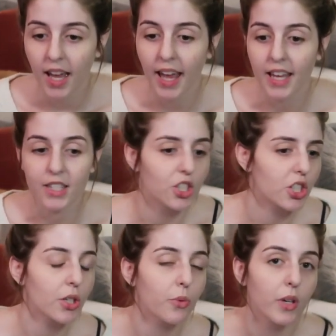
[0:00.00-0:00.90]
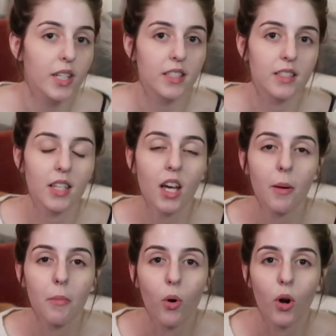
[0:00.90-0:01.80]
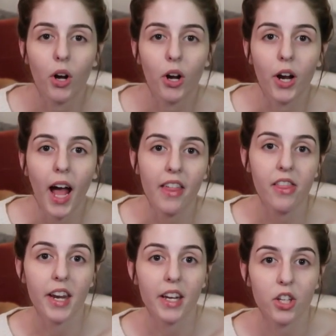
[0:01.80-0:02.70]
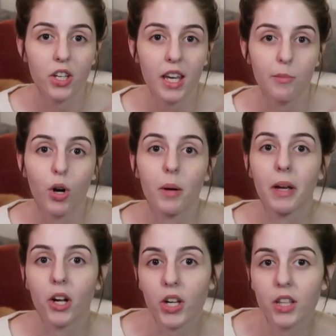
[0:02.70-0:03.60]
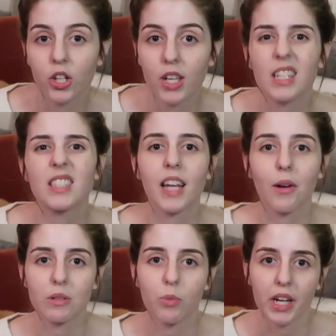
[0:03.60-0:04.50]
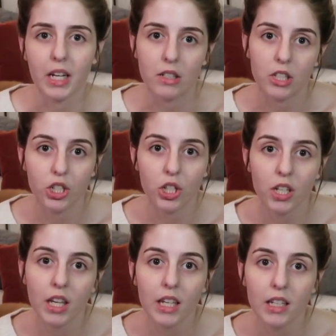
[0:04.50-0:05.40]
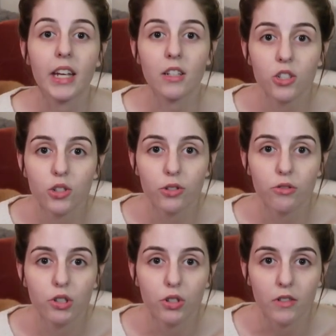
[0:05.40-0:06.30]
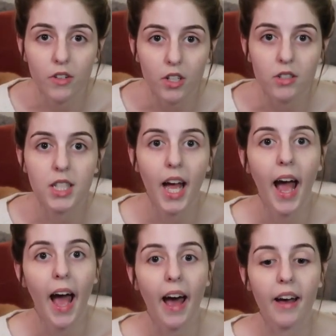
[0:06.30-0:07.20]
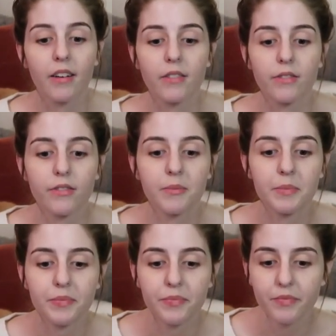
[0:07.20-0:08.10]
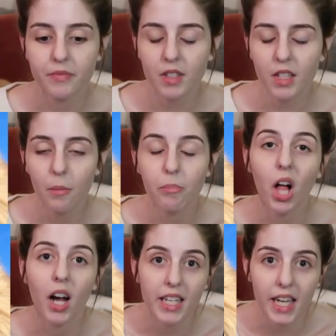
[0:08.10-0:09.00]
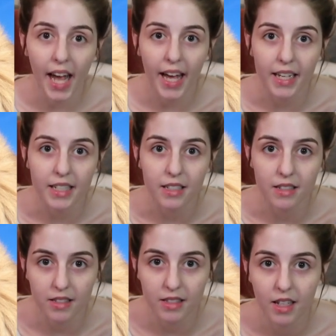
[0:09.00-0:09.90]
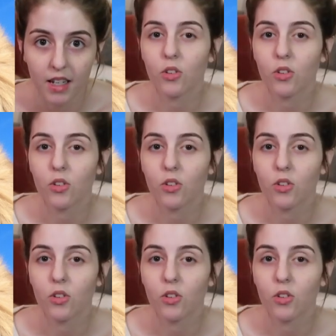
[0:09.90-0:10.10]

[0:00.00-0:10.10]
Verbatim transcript: and she was more athletic looking, more American looking. His dad was more English looking. English Golden Retrievers have blocky heads,